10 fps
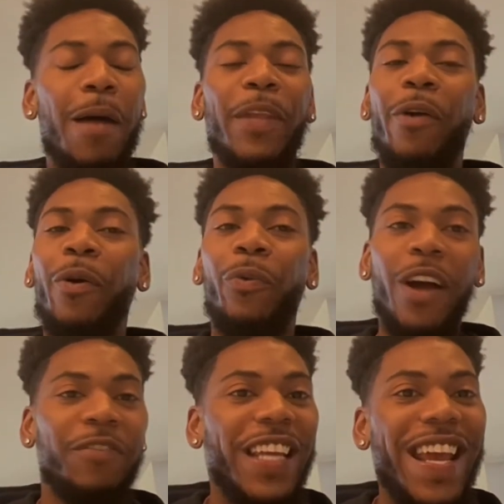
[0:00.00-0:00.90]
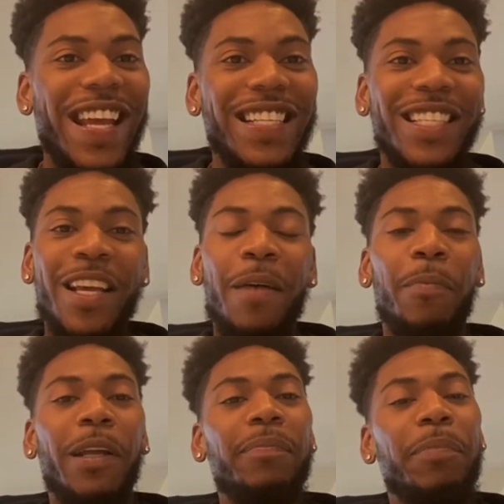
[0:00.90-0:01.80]
There were rough days,
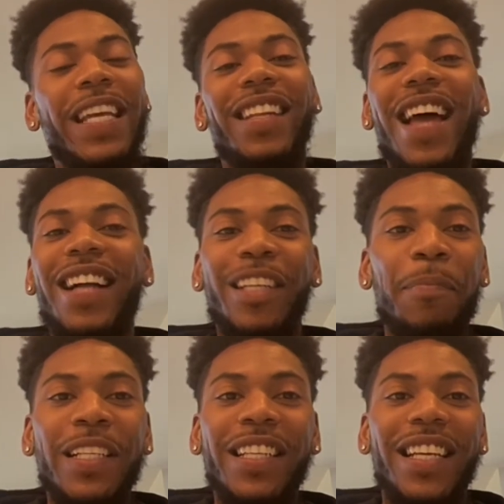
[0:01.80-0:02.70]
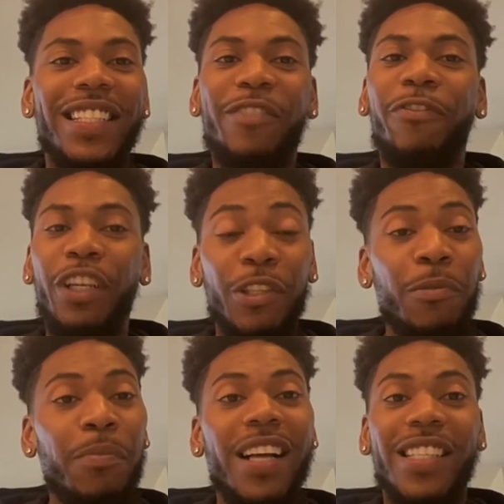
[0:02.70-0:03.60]
but being locked up for 2
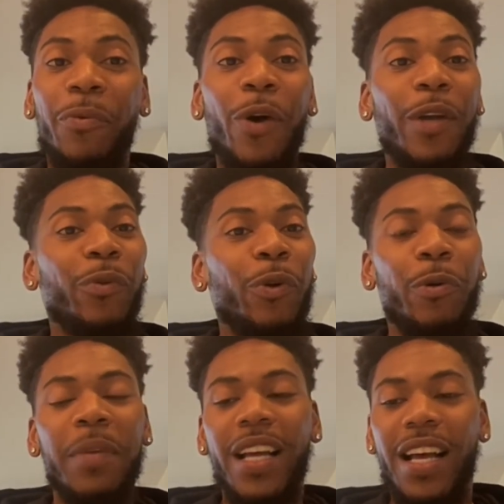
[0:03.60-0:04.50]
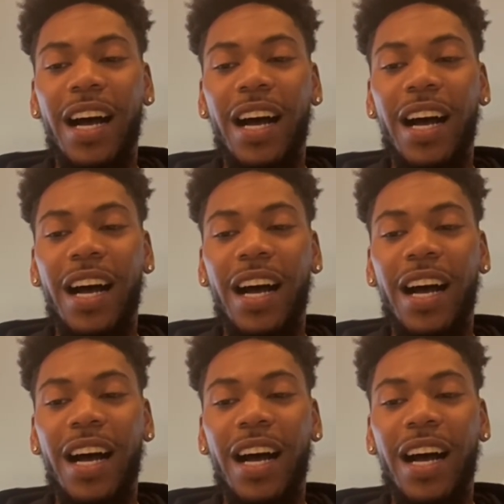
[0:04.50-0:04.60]
months in one room,